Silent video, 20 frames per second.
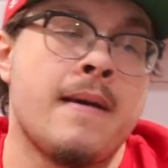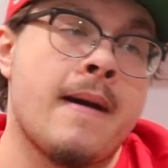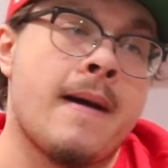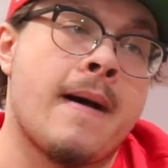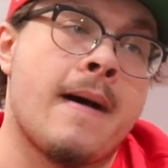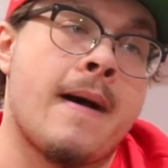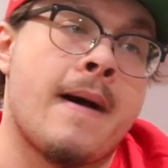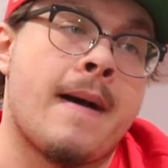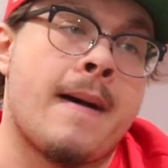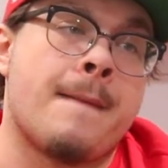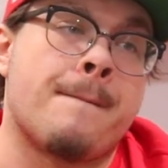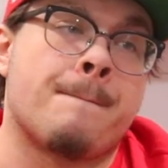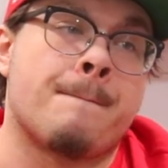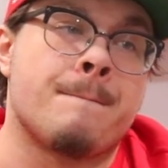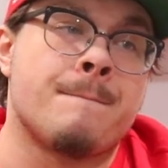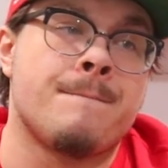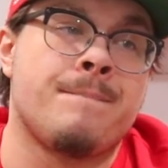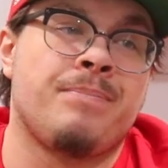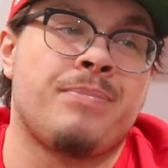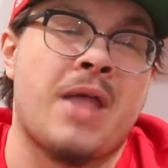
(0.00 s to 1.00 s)
Um,
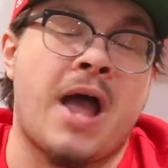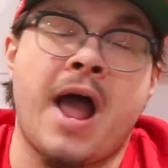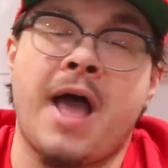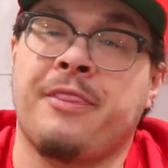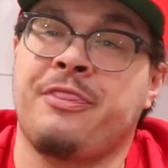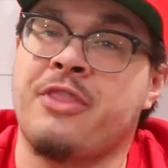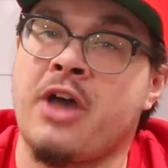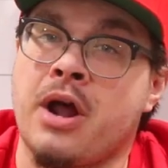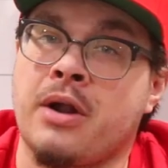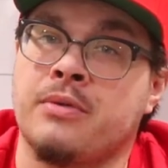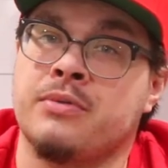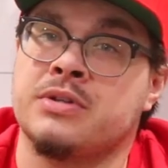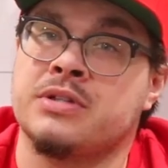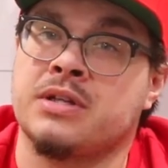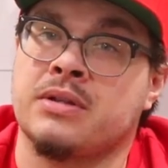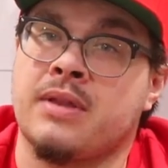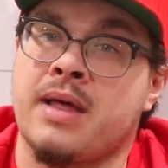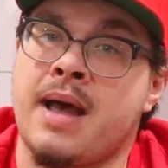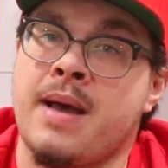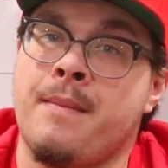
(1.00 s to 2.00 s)
I thought it was
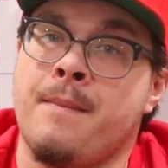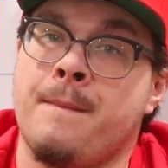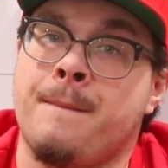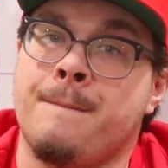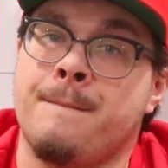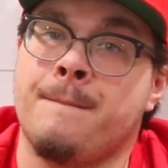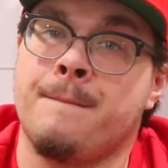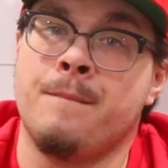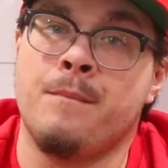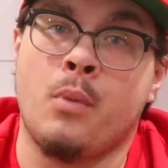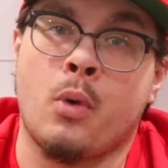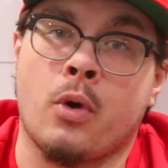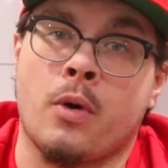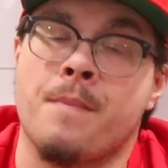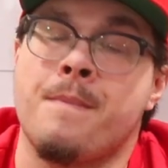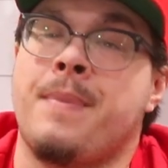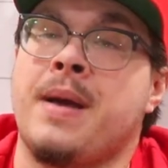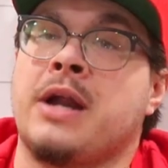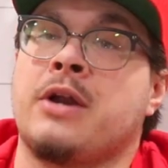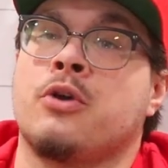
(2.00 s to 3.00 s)
a lot more
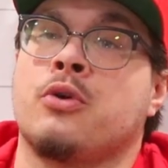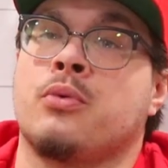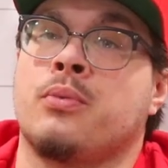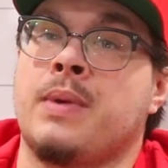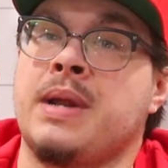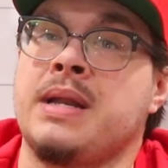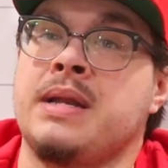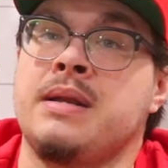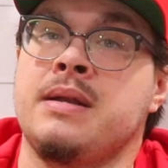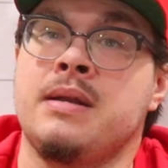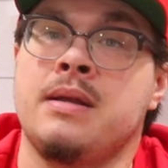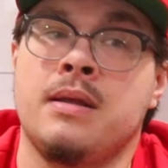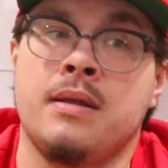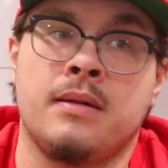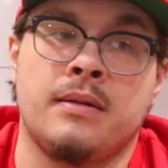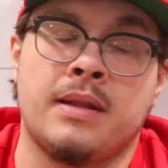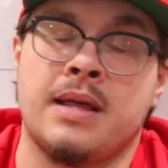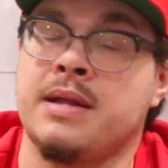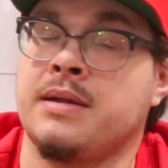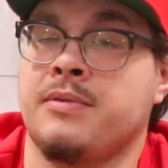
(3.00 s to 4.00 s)
better written.
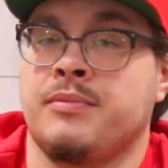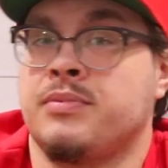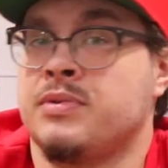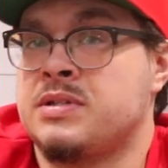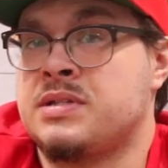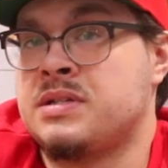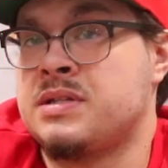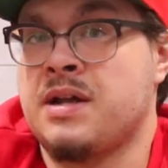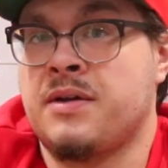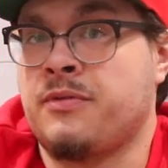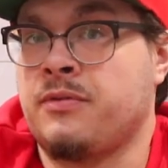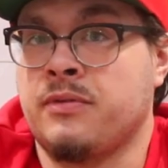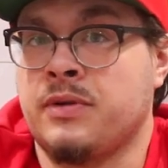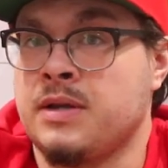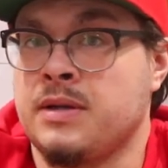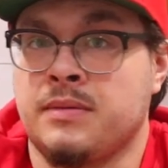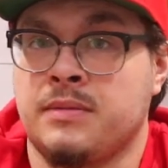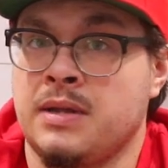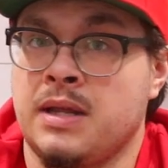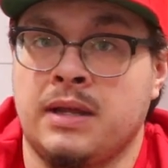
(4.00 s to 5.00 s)
That was
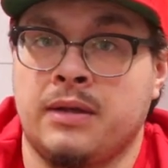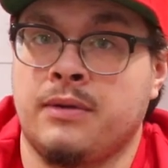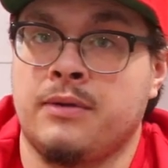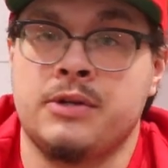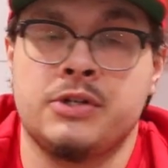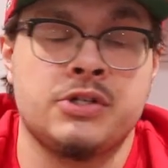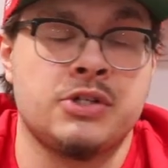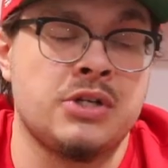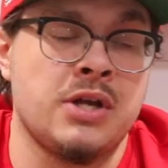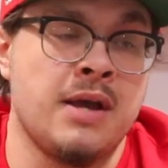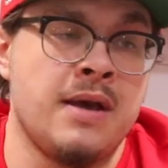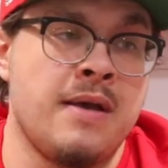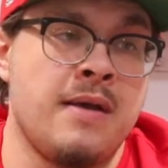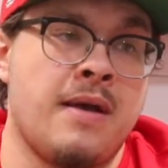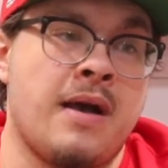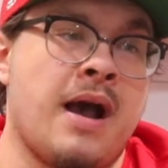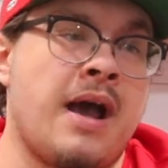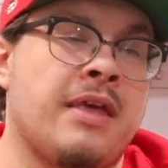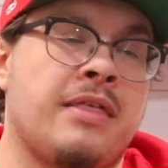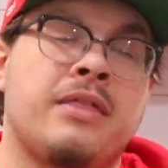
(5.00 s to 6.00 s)
definitely English.
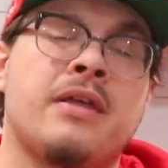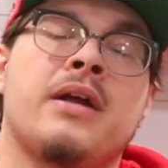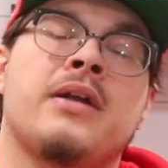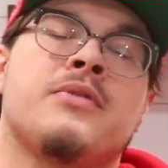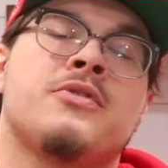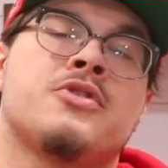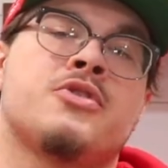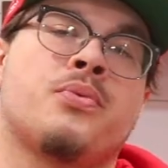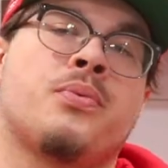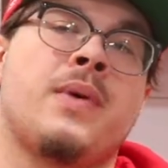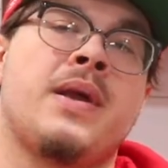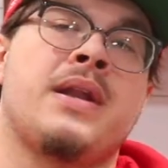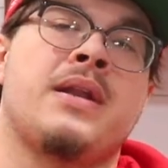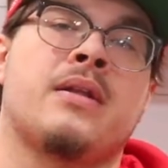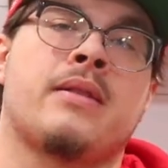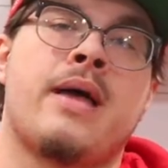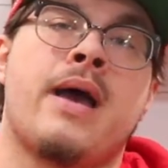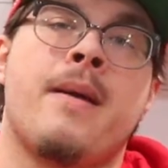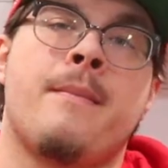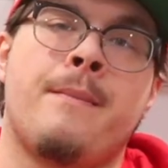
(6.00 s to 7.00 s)
I thought it was written
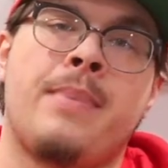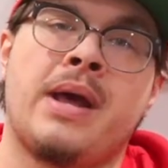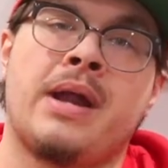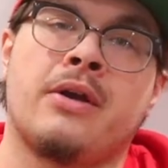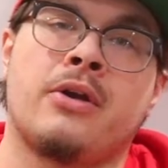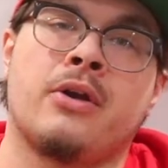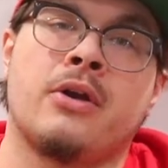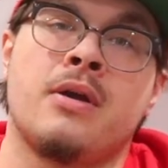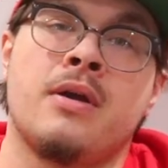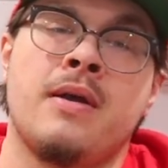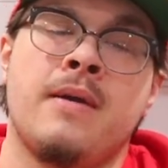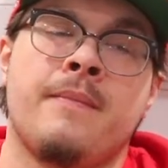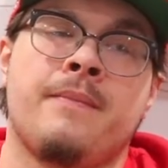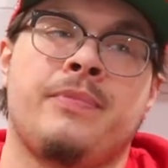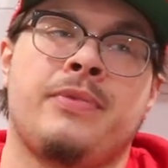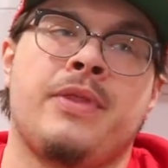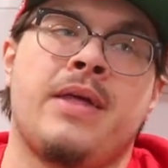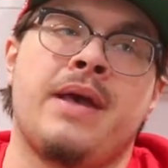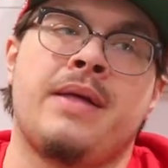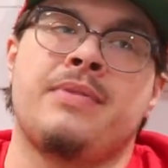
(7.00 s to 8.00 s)
a lot better
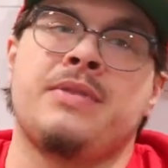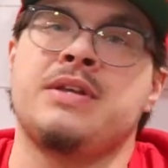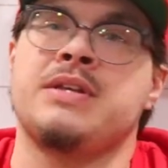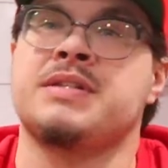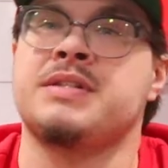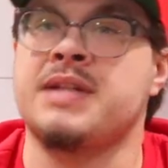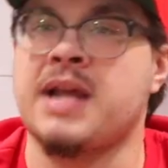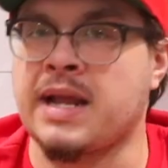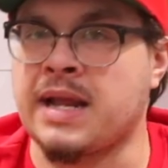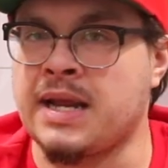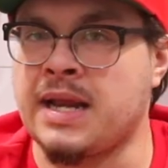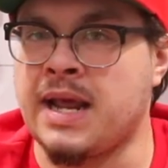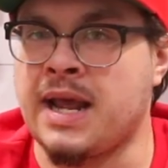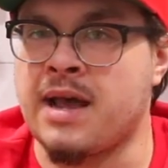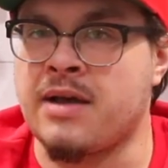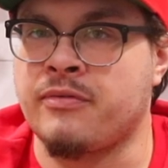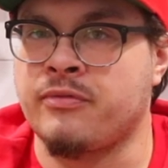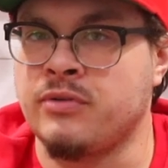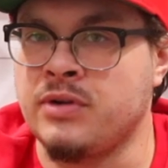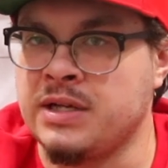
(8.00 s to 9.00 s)
than the second
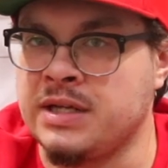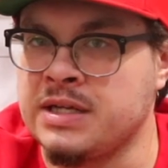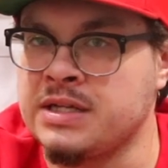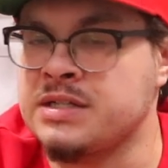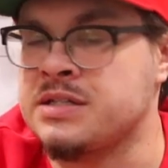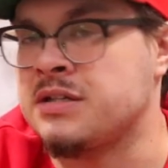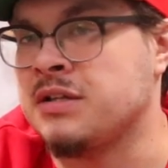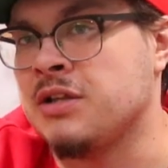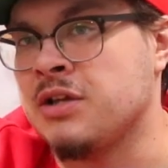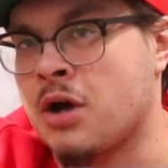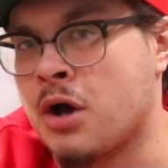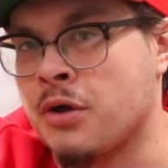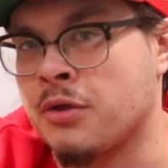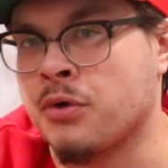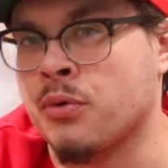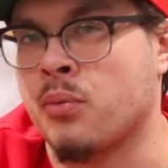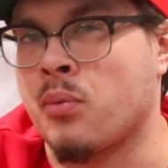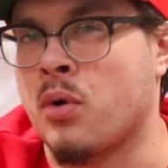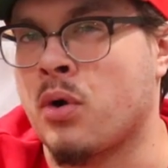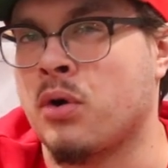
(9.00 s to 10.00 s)
half. When he gets to the
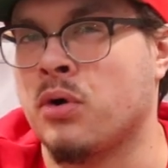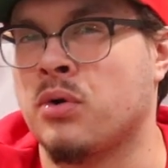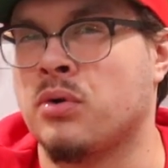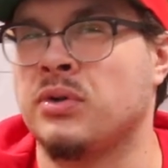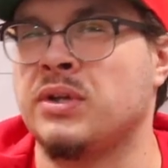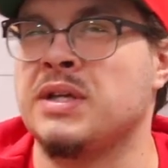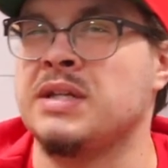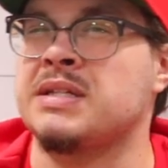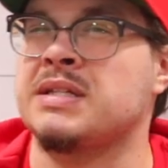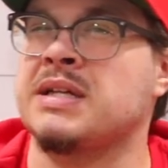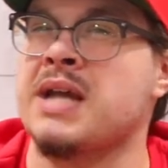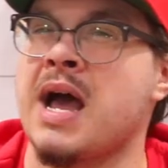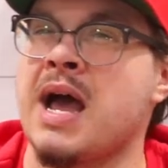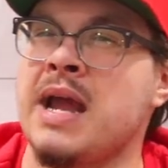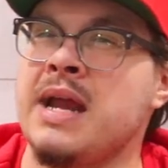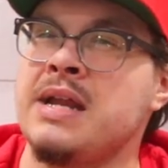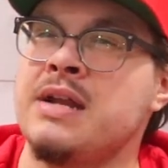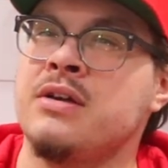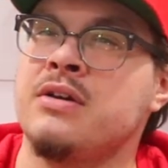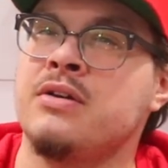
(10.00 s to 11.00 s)
other world, it's
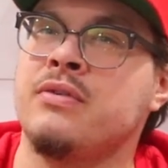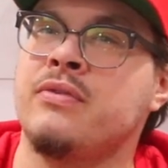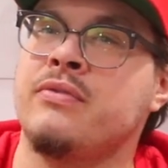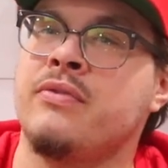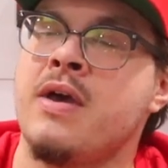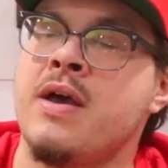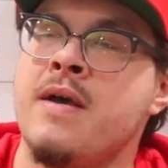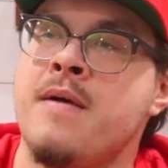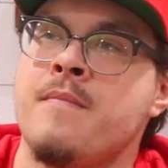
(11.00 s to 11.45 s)
kind of